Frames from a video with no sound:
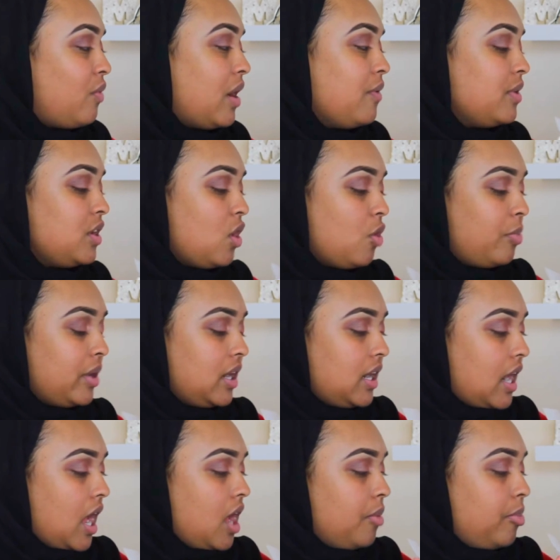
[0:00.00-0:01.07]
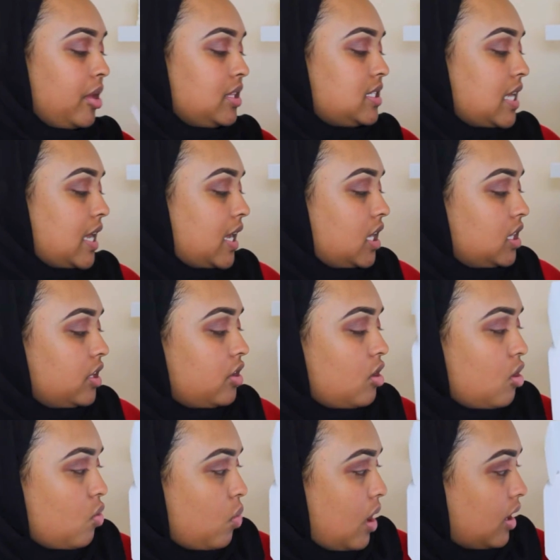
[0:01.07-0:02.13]
Right when you open it up, it's like a
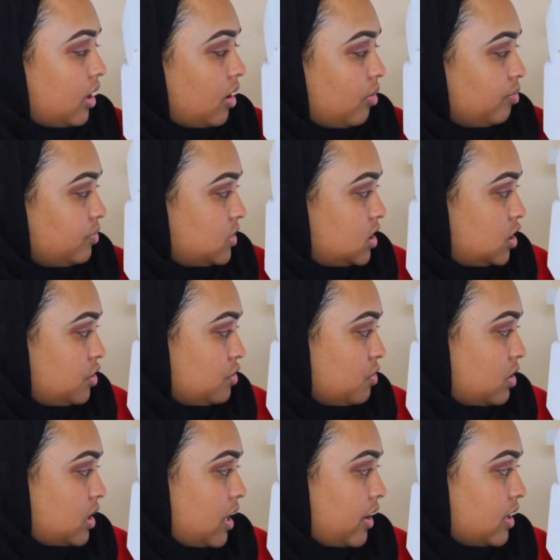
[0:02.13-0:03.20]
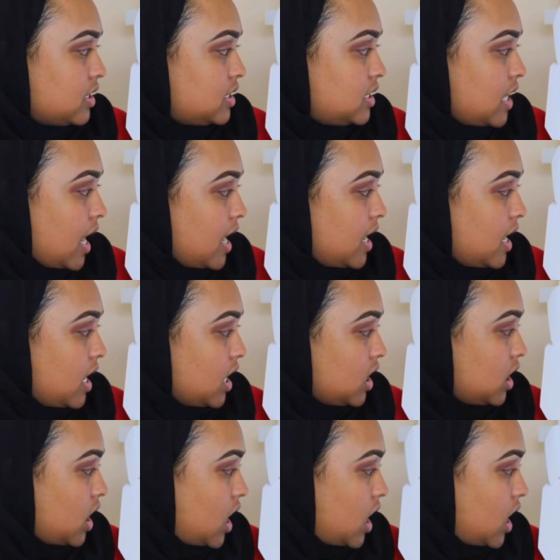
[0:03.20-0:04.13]
little welcome to Clarisonic.